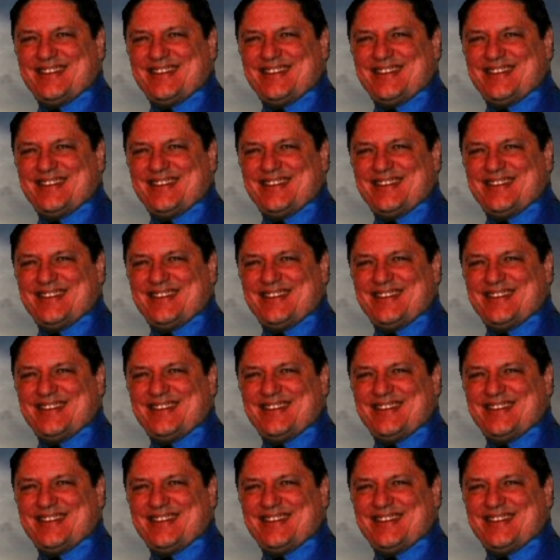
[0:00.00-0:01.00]

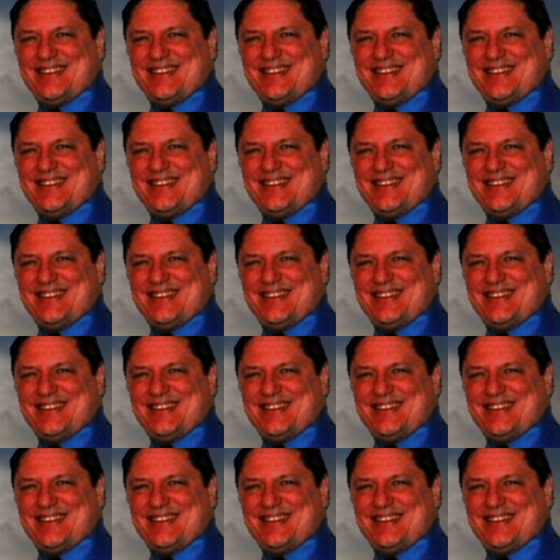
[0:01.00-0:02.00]

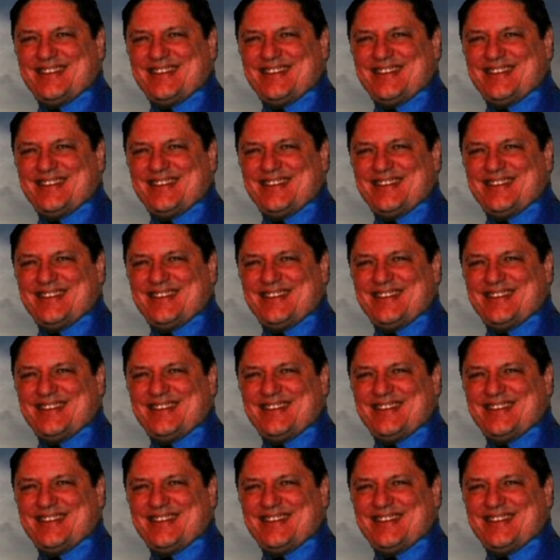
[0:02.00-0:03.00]

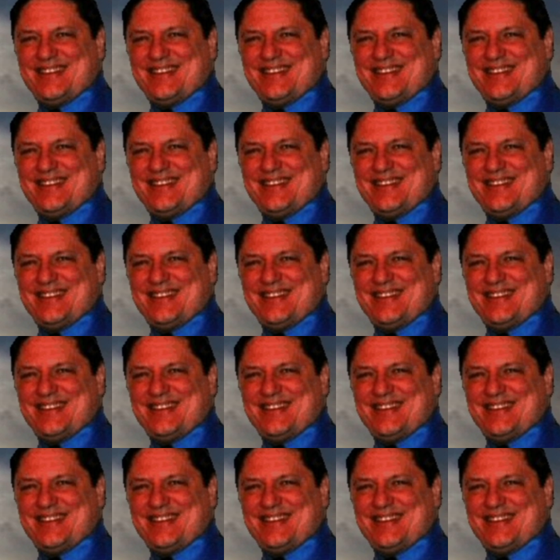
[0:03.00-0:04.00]

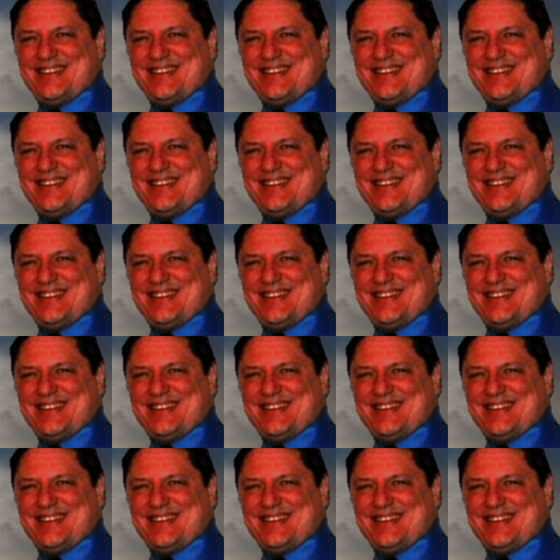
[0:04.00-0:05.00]

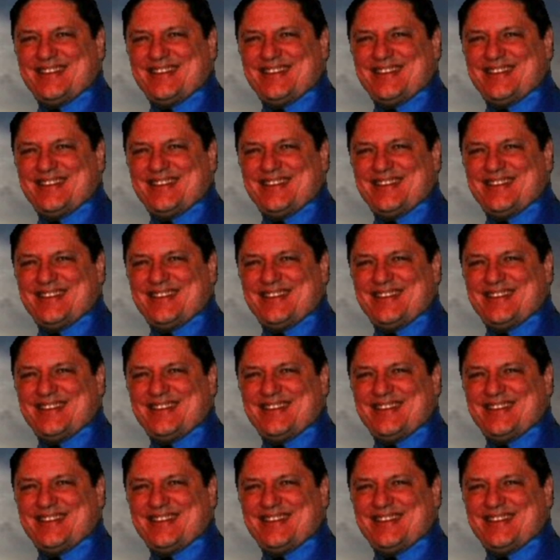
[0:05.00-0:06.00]

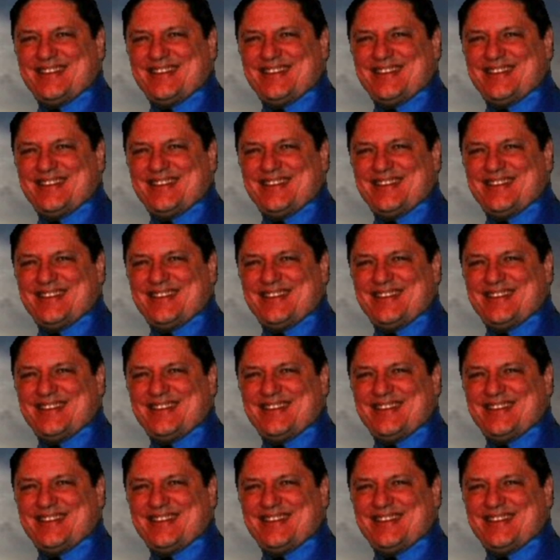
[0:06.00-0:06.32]
(no lip movement)